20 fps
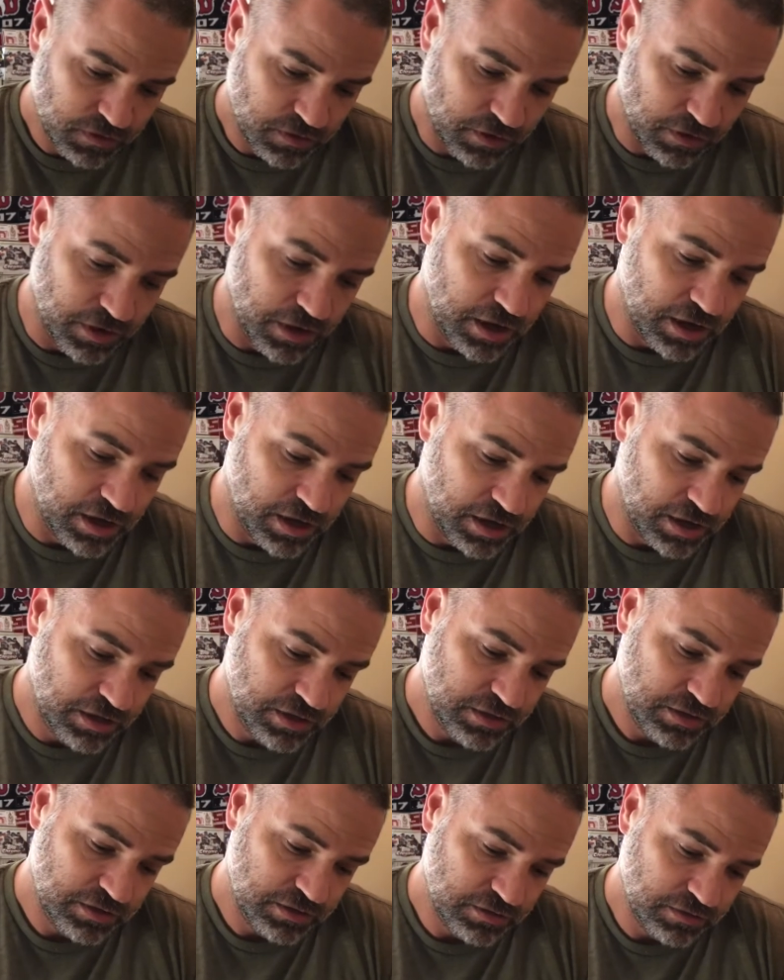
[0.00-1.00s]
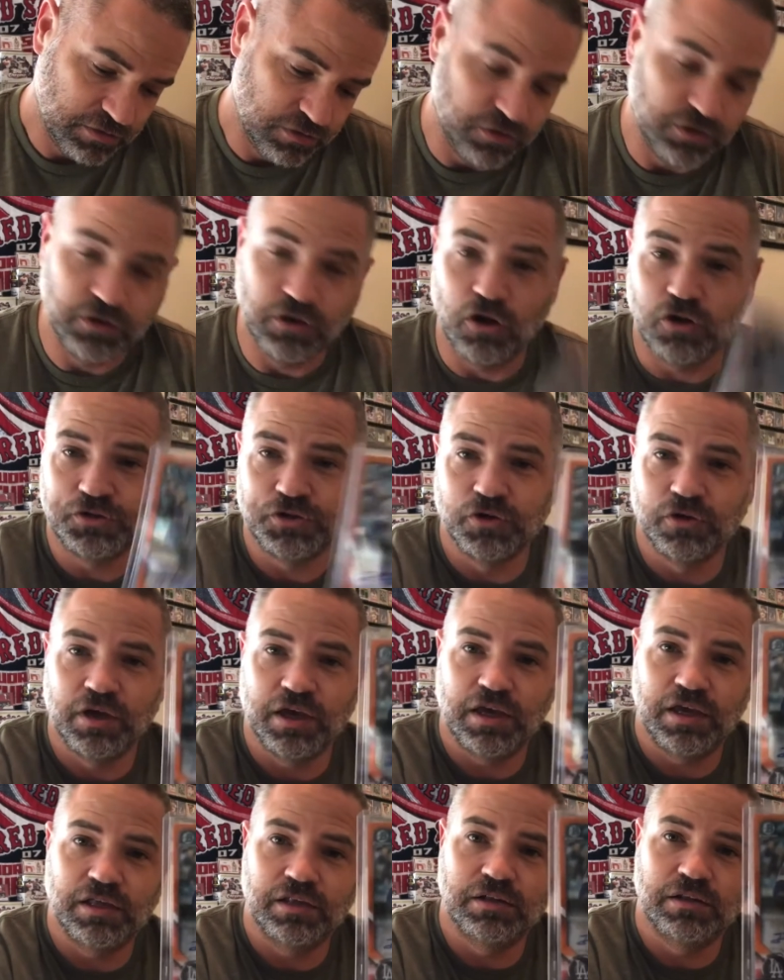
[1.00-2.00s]
Uh, you can also
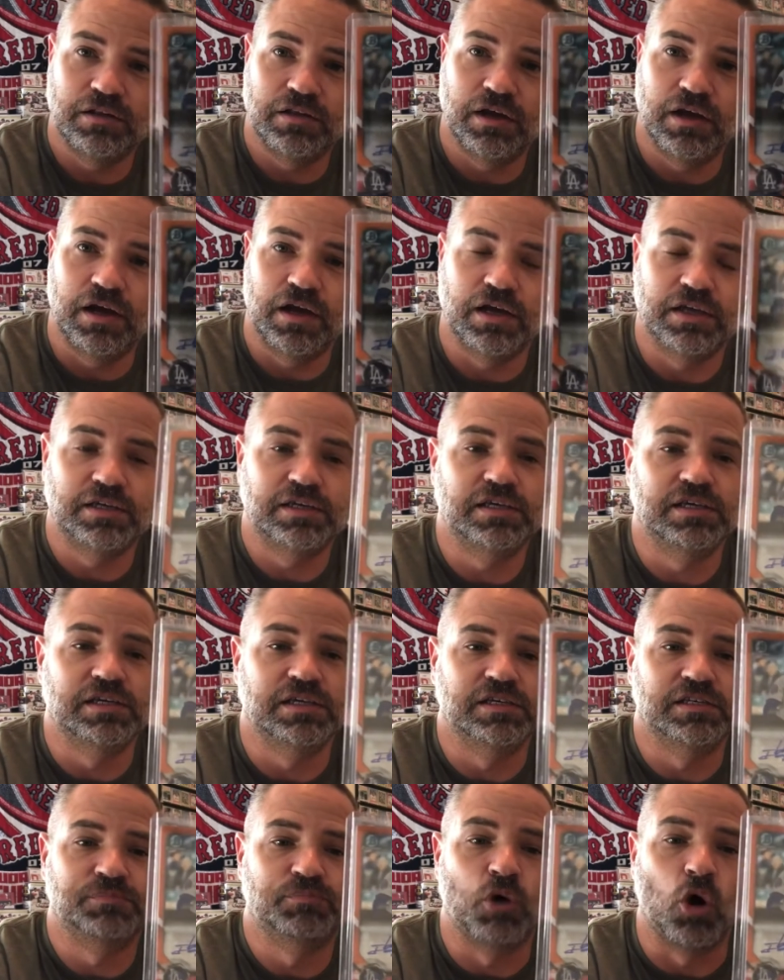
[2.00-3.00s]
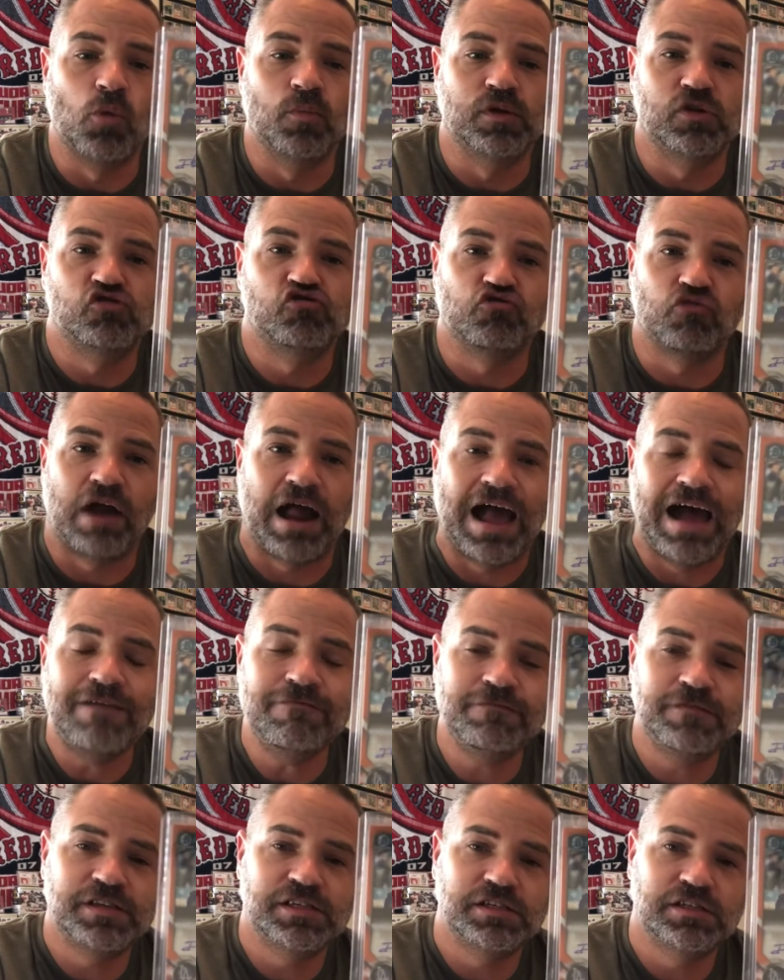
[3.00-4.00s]
get uh, his Bowman
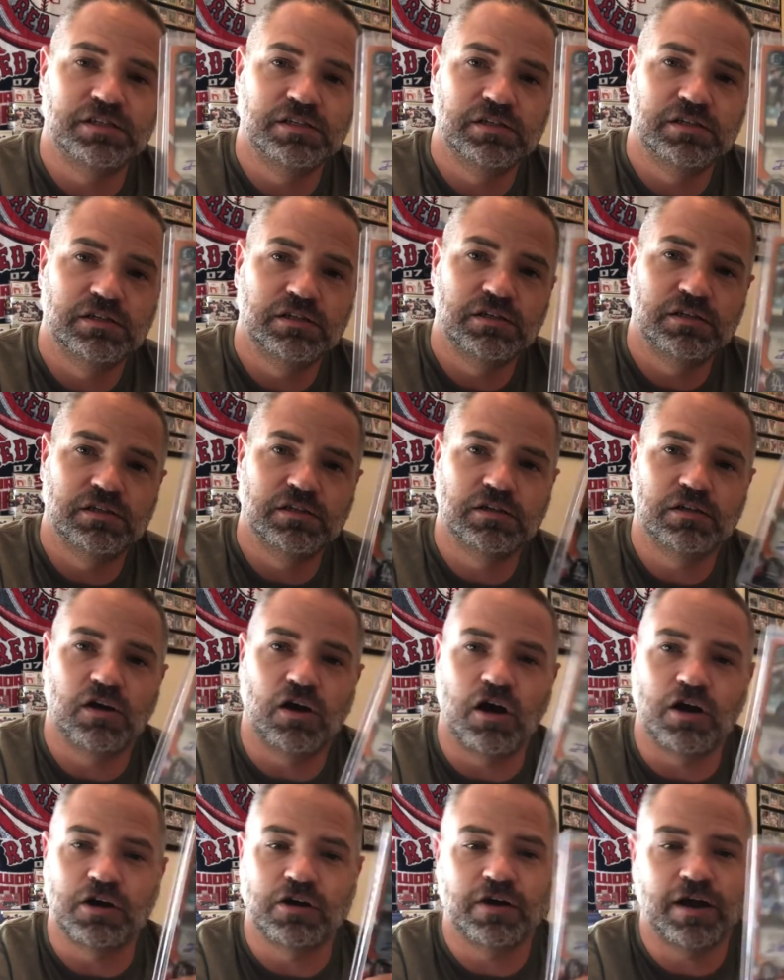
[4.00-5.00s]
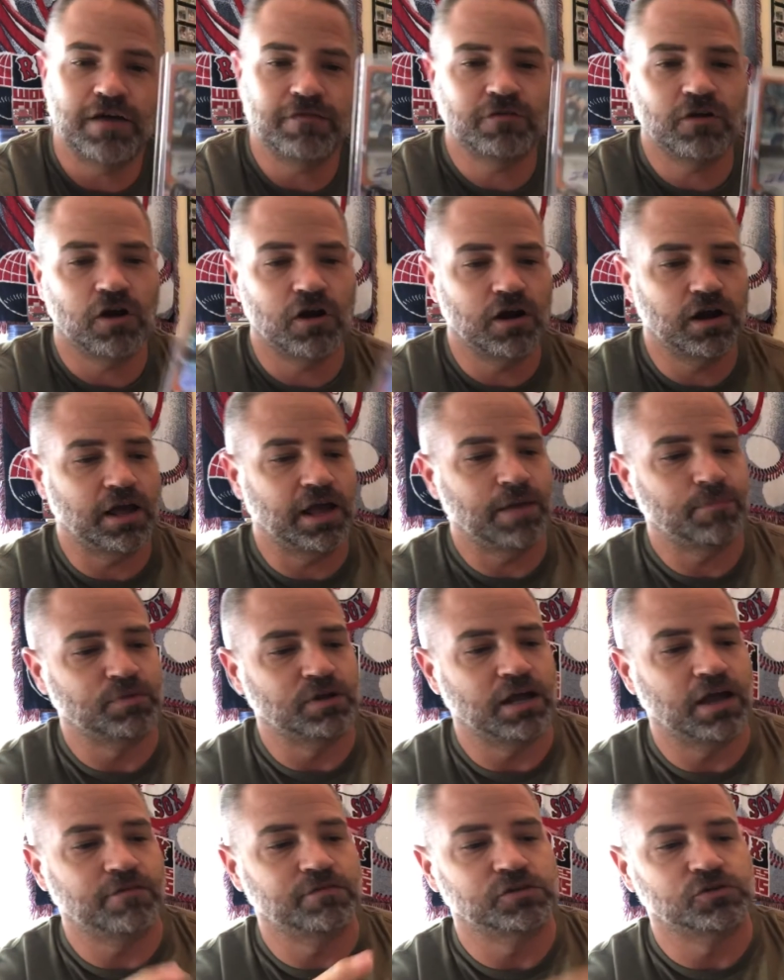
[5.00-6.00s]
draft autograph card. I happen
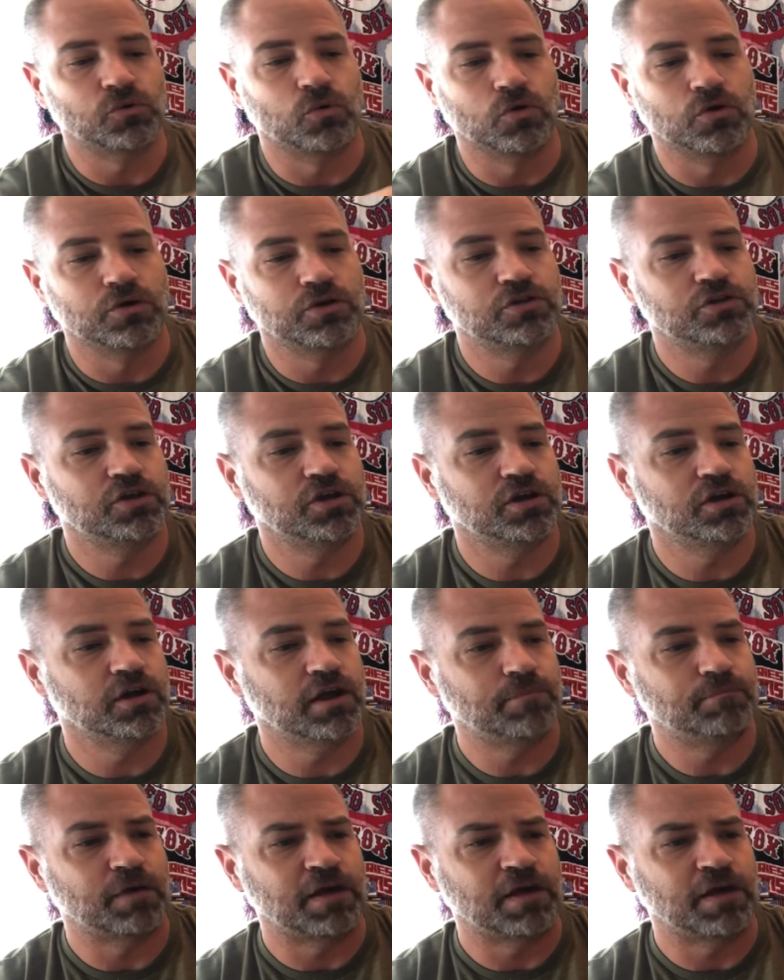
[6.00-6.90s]
to have his orange here.